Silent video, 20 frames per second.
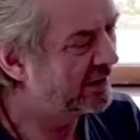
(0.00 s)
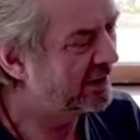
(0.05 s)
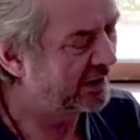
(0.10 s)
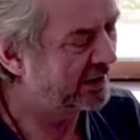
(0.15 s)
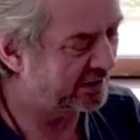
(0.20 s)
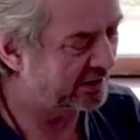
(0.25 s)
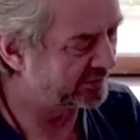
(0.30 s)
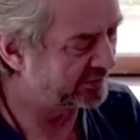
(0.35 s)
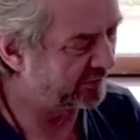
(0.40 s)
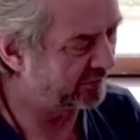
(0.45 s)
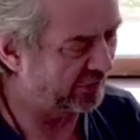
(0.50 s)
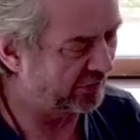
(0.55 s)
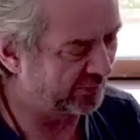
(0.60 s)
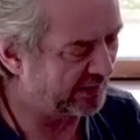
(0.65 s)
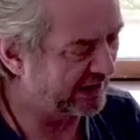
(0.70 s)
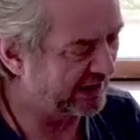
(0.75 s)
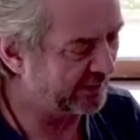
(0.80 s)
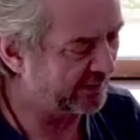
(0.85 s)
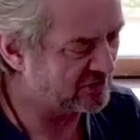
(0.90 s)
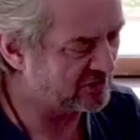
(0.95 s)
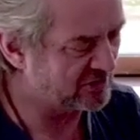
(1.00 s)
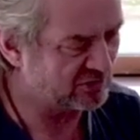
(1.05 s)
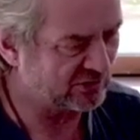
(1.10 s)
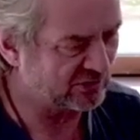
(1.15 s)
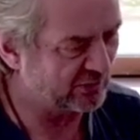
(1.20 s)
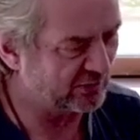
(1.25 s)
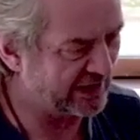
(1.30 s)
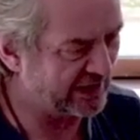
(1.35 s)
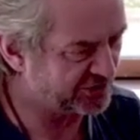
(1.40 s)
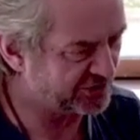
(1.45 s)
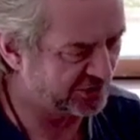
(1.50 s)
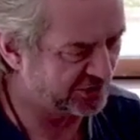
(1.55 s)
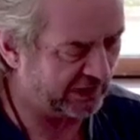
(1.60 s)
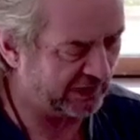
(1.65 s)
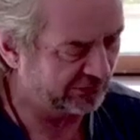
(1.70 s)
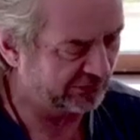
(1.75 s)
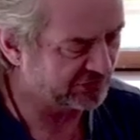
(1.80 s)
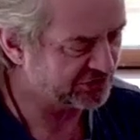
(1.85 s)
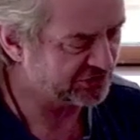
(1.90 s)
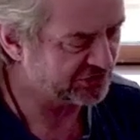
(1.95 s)
And the belly muscles will
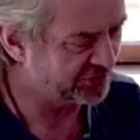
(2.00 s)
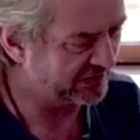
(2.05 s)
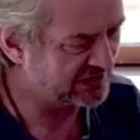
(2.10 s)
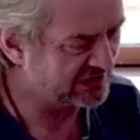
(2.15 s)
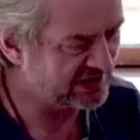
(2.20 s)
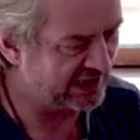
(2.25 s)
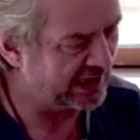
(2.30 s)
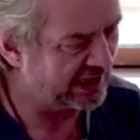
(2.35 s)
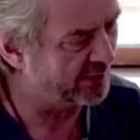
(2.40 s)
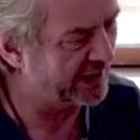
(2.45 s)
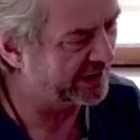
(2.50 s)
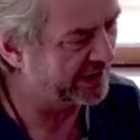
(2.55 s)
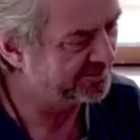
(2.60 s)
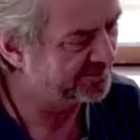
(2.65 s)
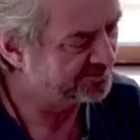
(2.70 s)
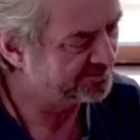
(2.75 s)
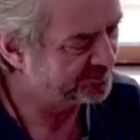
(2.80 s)
naturally restrict anyway.